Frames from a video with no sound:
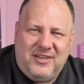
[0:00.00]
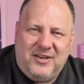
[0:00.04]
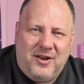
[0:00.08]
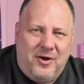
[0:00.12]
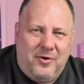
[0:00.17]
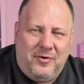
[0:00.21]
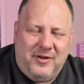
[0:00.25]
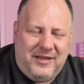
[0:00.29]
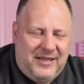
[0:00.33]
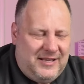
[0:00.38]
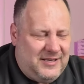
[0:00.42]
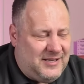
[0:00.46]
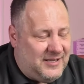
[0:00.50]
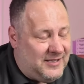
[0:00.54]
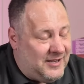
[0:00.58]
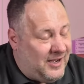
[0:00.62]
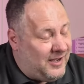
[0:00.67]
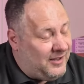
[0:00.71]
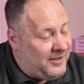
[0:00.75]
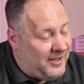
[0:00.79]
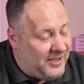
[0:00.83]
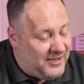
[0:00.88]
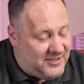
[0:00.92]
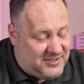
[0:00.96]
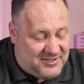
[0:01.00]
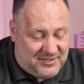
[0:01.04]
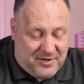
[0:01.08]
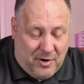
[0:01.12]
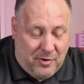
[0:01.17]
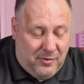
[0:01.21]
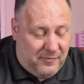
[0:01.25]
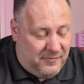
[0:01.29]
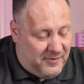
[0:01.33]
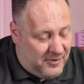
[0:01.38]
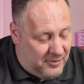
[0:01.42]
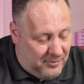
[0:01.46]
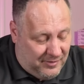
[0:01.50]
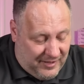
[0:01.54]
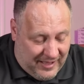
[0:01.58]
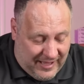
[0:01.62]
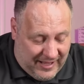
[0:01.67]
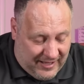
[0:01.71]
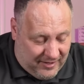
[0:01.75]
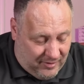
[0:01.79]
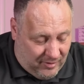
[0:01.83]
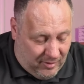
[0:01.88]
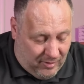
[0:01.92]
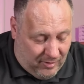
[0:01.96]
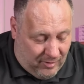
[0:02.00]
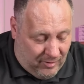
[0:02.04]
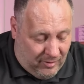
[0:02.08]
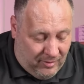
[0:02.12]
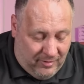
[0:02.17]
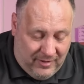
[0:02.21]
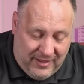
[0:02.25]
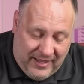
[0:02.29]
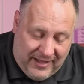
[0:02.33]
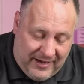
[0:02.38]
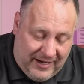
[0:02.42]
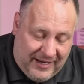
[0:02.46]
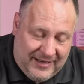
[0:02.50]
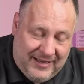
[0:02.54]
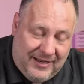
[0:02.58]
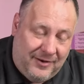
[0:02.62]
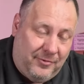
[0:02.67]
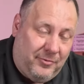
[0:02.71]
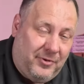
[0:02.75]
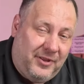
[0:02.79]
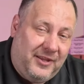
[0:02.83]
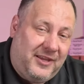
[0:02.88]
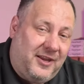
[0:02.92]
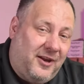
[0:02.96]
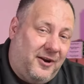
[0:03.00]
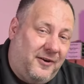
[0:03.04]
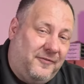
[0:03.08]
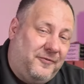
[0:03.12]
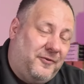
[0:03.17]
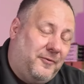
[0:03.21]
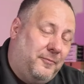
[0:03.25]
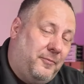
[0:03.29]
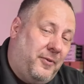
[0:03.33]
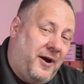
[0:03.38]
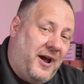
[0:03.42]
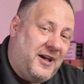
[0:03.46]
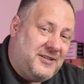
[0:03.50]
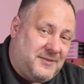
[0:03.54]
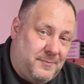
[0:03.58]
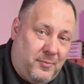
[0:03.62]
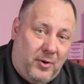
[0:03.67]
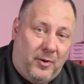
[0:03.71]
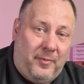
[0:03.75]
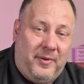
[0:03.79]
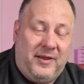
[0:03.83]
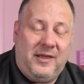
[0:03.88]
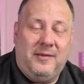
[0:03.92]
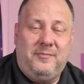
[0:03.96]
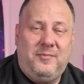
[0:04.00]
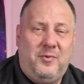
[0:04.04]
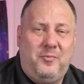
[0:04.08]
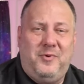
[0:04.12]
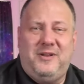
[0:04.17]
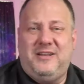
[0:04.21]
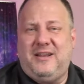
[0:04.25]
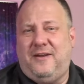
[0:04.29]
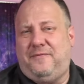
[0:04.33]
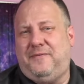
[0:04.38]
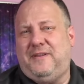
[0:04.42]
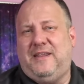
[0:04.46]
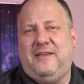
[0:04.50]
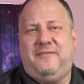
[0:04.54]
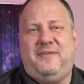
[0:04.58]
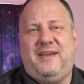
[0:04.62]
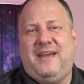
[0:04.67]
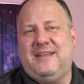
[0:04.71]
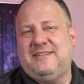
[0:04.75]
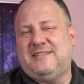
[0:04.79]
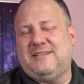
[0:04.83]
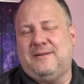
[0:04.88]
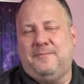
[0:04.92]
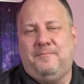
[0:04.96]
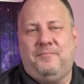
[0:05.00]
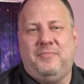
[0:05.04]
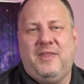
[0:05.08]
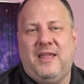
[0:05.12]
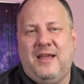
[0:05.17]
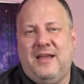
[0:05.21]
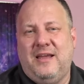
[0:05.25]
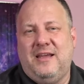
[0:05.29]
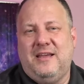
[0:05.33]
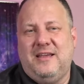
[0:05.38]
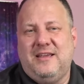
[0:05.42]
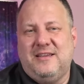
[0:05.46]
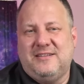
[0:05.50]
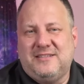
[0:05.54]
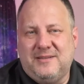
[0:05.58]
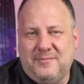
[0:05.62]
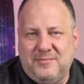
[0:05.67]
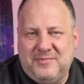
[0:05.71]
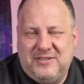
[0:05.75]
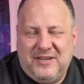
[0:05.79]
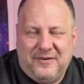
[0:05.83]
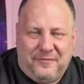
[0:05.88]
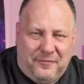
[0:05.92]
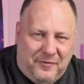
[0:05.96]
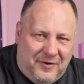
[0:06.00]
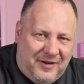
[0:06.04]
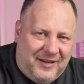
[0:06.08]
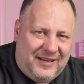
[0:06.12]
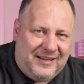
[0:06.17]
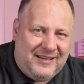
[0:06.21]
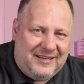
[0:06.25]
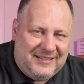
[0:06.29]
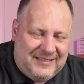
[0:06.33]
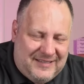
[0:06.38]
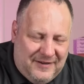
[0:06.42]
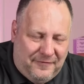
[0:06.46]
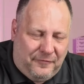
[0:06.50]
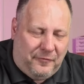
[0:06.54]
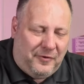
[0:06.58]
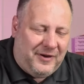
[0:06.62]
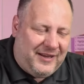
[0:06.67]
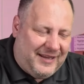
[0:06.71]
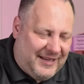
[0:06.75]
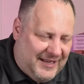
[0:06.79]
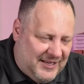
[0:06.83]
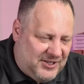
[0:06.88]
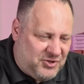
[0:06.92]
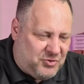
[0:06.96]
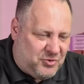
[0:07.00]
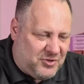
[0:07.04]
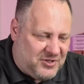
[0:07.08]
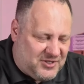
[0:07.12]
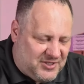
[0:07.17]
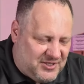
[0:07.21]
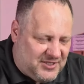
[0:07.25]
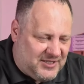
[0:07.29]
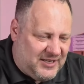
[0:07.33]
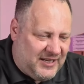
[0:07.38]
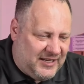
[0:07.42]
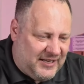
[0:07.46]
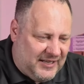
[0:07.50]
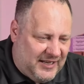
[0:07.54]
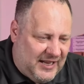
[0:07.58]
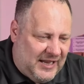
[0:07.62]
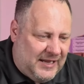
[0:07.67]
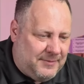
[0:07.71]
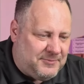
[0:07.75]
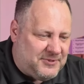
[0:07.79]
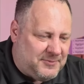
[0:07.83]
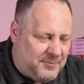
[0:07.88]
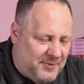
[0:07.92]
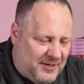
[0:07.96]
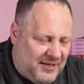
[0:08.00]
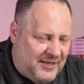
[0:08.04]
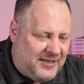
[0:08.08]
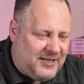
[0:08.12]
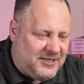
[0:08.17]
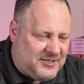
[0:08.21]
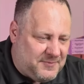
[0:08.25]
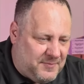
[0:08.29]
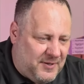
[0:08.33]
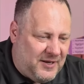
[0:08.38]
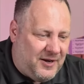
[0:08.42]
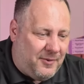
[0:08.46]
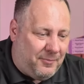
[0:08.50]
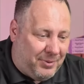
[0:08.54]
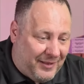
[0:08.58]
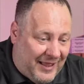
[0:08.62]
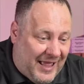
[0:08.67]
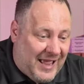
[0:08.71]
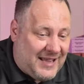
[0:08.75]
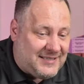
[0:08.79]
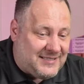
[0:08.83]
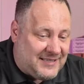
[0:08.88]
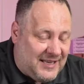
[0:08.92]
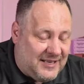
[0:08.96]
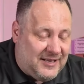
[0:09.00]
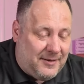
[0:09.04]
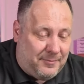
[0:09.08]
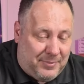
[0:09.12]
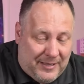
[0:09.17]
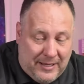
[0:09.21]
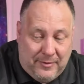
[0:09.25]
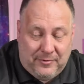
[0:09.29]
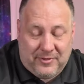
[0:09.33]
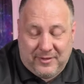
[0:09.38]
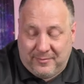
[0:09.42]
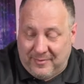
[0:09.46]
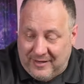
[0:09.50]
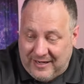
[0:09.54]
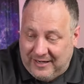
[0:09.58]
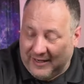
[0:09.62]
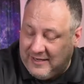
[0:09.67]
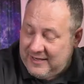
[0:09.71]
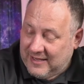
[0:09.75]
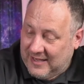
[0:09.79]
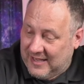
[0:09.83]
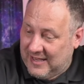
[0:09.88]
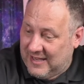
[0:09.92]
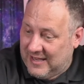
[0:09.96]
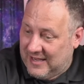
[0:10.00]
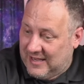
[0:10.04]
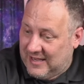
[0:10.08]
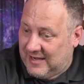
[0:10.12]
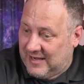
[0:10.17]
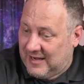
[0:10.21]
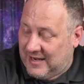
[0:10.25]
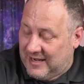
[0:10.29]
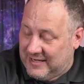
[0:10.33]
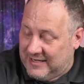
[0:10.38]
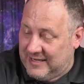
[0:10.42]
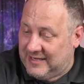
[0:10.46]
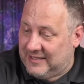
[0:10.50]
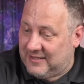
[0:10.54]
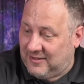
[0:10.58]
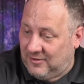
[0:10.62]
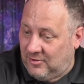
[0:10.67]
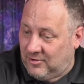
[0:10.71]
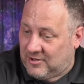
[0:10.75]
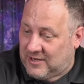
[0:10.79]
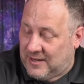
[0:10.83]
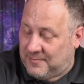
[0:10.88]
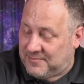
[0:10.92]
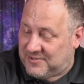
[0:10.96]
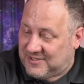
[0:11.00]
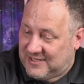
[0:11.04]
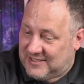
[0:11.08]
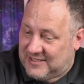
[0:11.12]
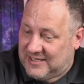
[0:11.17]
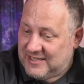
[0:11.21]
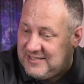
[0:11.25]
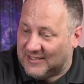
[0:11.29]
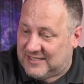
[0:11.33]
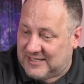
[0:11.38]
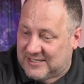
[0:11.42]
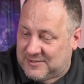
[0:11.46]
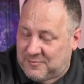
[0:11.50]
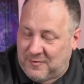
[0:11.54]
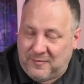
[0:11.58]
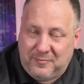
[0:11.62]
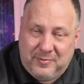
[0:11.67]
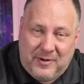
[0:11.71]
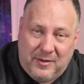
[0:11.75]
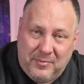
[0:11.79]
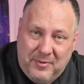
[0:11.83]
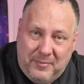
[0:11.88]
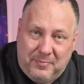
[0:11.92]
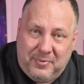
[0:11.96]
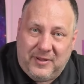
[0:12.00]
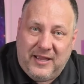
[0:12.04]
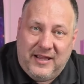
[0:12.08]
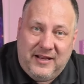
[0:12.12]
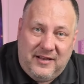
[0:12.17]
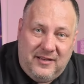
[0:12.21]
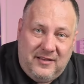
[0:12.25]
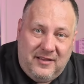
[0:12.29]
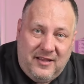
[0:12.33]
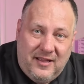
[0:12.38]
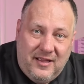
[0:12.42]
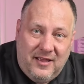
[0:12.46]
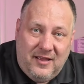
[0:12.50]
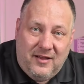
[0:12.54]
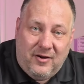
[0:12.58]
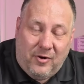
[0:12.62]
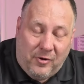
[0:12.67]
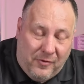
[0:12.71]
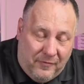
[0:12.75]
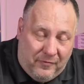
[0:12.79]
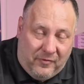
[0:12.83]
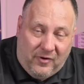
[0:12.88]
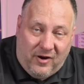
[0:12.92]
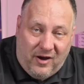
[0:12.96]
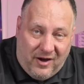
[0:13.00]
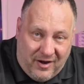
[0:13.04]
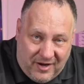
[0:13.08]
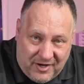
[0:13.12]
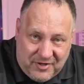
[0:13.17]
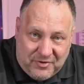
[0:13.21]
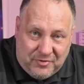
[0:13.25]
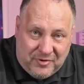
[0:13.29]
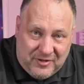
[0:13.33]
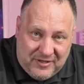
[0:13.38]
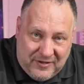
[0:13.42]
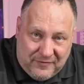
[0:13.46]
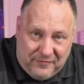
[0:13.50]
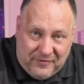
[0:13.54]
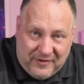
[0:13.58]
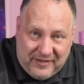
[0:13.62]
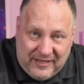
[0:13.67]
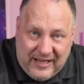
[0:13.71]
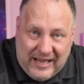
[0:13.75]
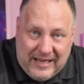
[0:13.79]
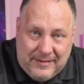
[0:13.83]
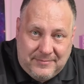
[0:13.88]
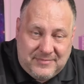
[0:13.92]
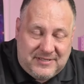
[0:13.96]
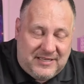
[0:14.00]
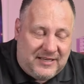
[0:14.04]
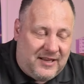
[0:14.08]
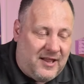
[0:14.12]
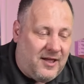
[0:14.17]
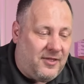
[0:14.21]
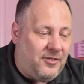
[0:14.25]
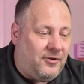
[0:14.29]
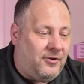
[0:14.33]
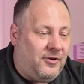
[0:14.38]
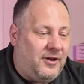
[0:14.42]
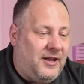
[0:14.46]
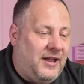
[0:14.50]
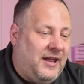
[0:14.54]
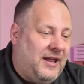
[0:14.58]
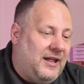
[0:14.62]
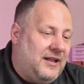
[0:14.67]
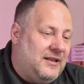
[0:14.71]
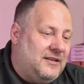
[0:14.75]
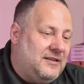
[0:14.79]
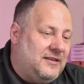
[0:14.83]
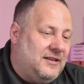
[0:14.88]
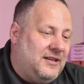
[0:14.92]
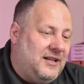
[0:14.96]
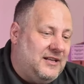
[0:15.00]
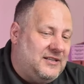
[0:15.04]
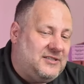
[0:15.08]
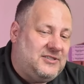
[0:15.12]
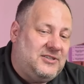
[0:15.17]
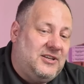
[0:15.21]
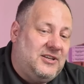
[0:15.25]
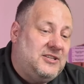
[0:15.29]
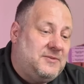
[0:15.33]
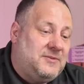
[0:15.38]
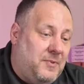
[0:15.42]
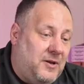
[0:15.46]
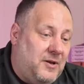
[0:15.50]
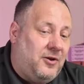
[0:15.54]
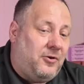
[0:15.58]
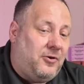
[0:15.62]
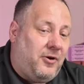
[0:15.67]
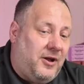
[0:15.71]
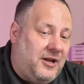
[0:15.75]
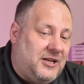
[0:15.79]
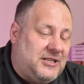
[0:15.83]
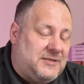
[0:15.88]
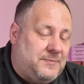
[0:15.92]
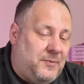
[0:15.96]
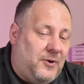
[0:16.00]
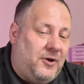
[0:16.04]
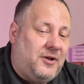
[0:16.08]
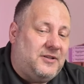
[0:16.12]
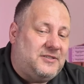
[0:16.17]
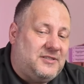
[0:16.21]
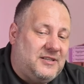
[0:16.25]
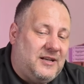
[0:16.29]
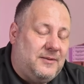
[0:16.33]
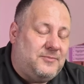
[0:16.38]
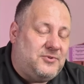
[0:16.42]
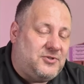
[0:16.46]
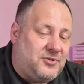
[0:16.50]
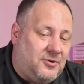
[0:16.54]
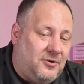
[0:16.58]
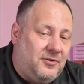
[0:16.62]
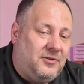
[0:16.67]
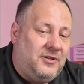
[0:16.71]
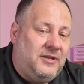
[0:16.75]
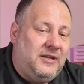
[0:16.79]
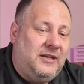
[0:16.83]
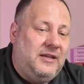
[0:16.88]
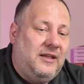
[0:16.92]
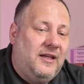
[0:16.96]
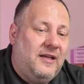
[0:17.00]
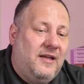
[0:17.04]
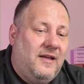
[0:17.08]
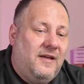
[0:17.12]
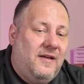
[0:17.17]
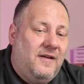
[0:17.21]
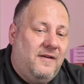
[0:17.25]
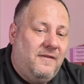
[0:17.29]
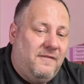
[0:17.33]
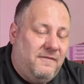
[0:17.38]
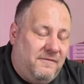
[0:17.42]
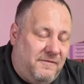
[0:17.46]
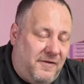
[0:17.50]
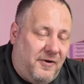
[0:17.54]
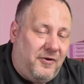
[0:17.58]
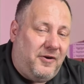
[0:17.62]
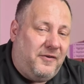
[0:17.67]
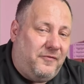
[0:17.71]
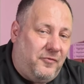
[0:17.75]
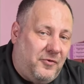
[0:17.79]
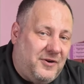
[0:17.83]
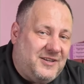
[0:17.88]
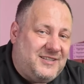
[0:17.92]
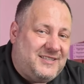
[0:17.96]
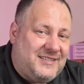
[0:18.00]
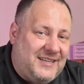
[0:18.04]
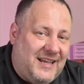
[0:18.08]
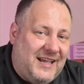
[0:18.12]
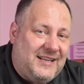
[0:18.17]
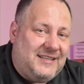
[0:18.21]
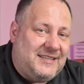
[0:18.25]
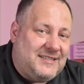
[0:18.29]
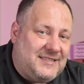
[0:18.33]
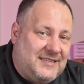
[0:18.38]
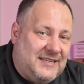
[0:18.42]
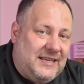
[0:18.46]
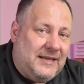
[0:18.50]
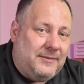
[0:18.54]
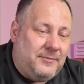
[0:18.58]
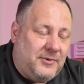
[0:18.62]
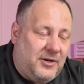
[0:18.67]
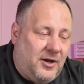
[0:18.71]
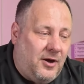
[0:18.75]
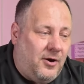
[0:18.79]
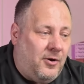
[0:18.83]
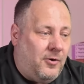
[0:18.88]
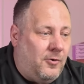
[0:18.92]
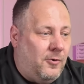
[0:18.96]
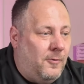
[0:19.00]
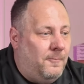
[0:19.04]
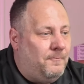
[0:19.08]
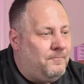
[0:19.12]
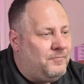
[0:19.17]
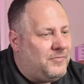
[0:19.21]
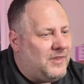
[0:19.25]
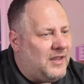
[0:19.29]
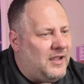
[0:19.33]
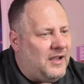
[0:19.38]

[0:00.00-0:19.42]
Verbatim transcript: You know, he did not like Scoville at all, and I didn't really care for Brass Birmingham. And we definitely have had some some differing differing interests in games, but it has been a blast getting to play with him, and I I didn't look up statistics. We've probably played over 100 different games together, and it's, it's been a great experience, and I'm certainly very, very sad to see him go.